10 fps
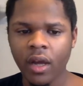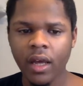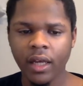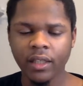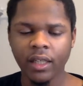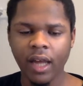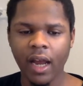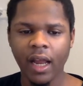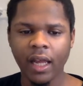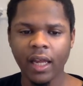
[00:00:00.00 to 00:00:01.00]
He's a guy
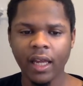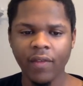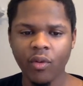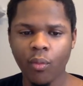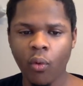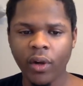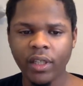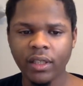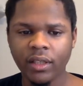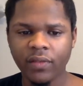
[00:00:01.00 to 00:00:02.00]
that can give you
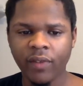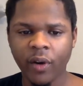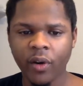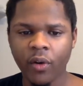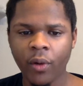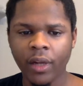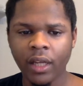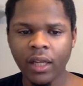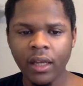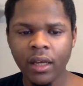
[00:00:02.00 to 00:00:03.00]
points very
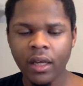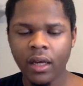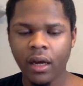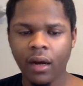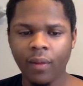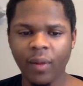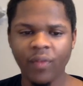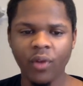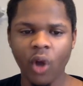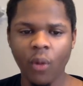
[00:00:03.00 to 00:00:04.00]
quickly if
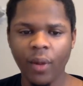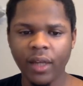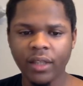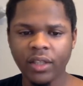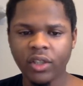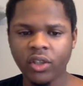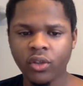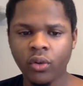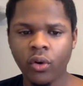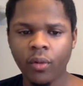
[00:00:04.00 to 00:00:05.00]
you don't pay attention to
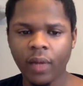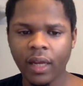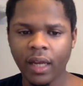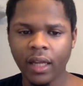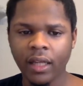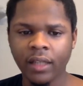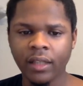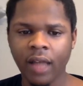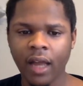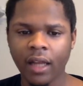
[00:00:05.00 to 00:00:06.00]
him. And he's a
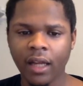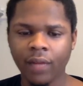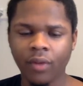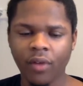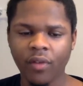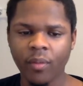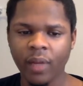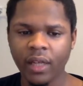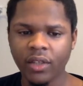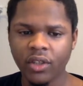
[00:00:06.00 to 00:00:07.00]
guy that comes off the
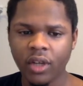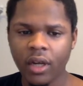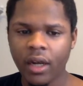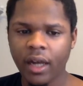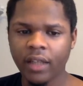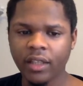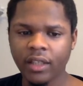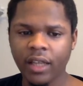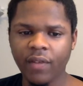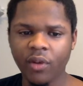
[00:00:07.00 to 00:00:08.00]
bench and just
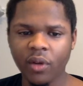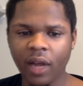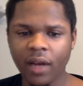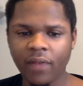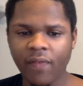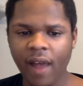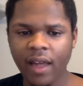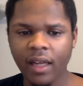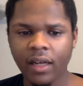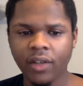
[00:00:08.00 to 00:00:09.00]
give you a lot of
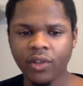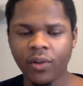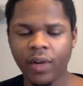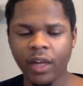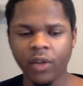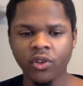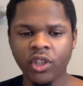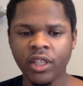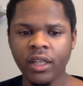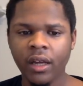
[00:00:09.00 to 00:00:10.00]
fight, hustle, and
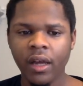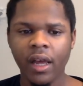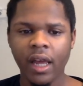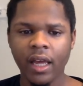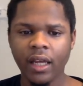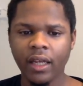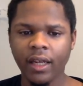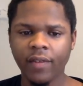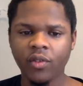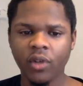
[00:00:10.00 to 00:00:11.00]
energy. And he
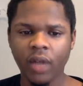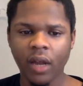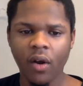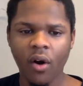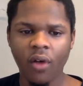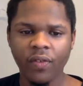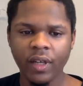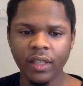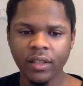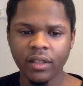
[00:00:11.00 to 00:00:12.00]
gives you a lot of
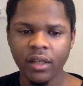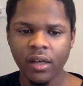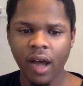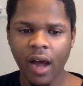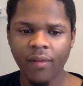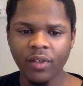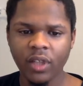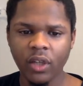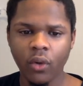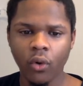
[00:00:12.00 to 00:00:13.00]
offense. Obviously,
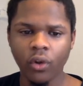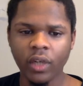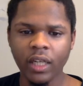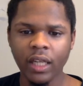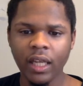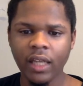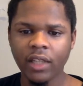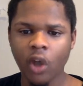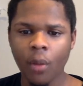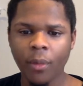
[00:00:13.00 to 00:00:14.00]
Courtney Lee is
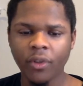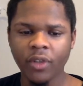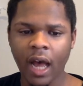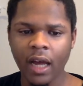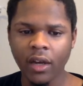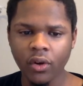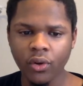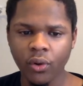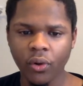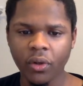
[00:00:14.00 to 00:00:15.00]
almost out of New
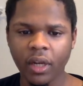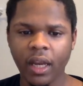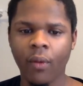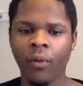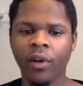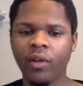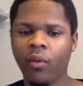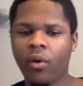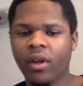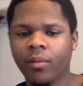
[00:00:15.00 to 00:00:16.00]
York, and they really
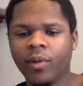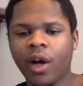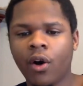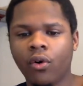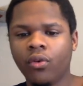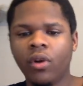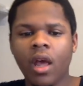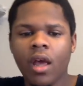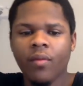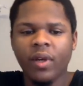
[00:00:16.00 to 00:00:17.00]
want him gone
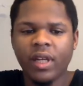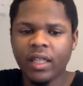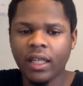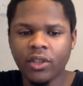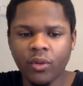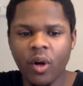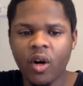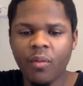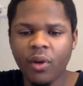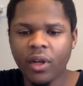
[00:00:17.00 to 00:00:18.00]
because that's
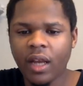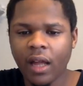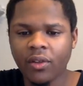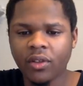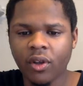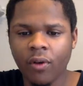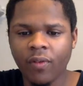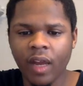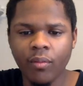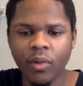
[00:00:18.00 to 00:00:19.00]
$12 million off
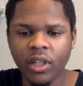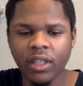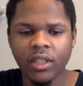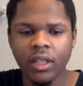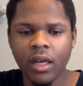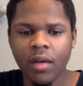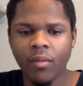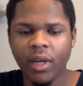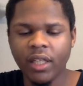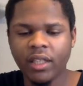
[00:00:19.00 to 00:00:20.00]
their books.
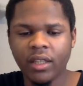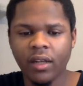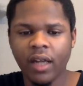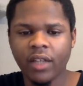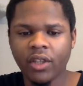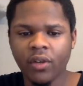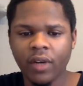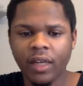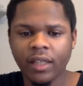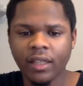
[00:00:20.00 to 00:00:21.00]
But he still has shown that
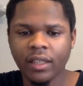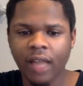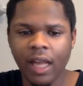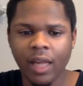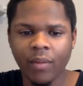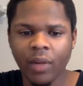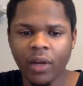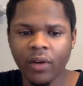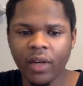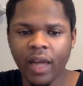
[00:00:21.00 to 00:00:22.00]
he's a solid
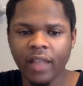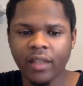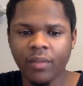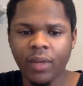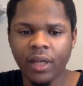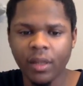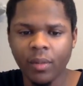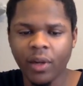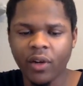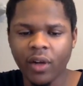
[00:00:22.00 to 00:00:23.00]
player. He hasn't been the
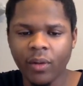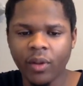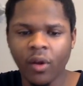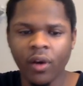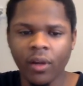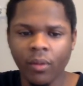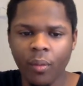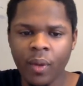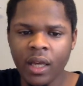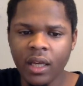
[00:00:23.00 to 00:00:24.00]
player that we thought he
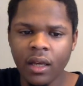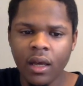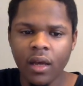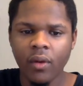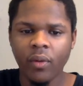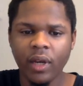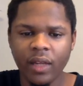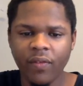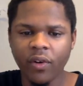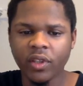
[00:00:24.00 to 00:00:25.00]
would be when he
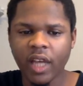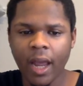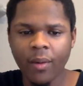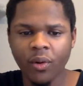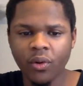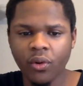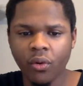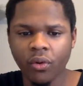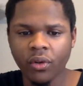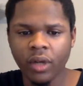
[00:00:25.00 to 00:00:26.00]
first came to New
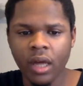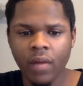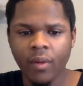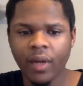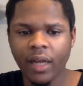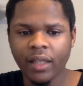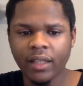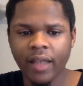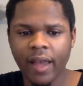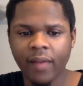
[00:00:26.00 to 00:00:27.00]
York. But at the
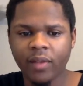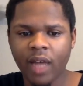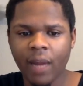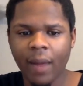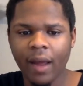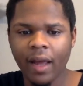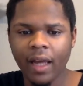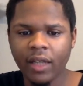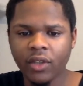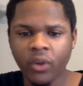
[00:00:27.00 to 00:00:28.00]
same time, at
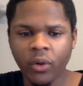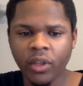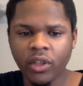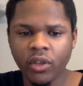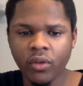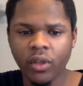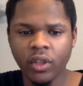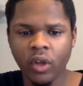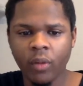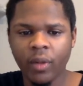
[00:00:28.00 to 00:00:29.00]
age 32, he's
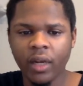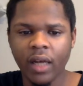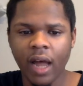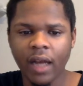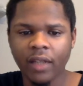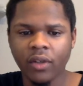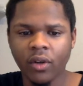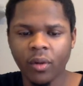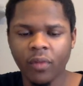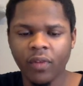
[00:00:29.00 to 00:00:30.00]
going to be a guy that's going
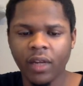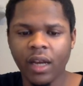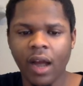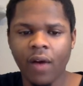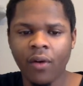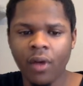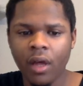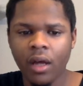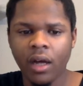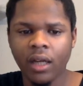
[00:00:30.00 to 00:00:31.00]
to be filling out
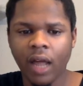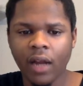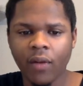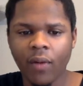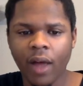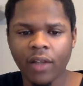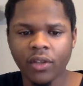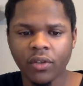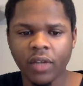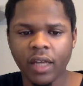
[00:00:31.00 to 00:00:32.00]
a lot of
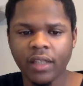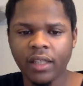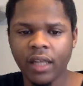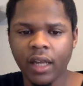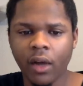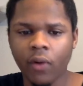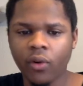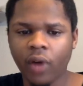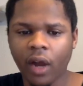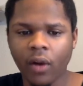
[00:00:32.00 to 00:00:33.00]
rosters as he get
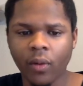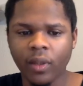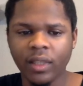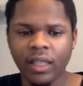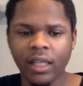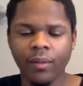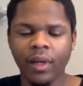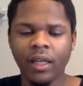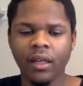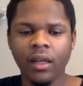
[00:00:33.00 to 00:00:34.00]
older. I don't really see him
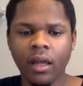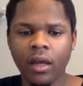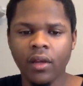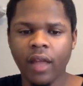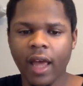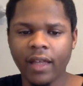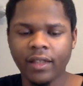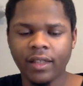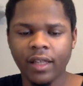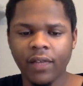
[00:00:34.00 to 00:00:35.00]
getting that
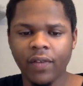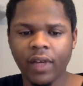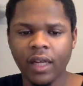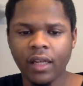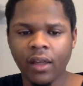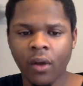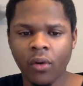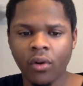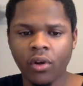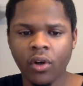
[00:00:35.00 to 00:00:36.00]
significant
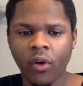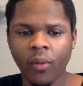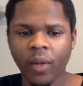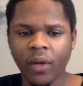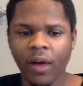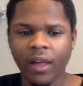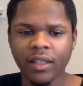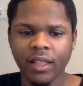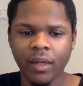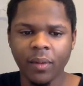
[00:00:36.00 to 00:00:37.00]
long-term deal. I can
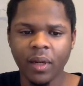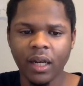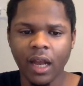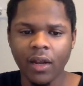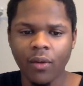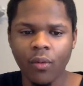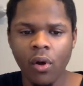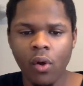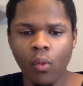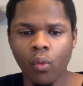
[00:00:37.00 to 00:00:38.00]
see him getting a lot of
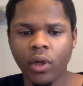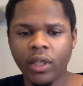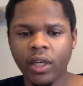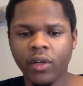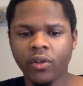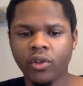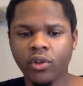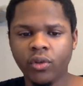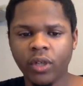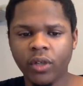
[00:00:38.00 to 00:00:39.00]
one-year,
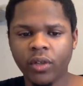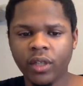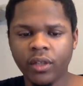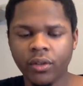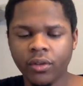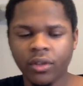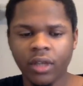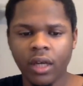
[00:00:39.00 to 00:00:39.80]
two-year deals.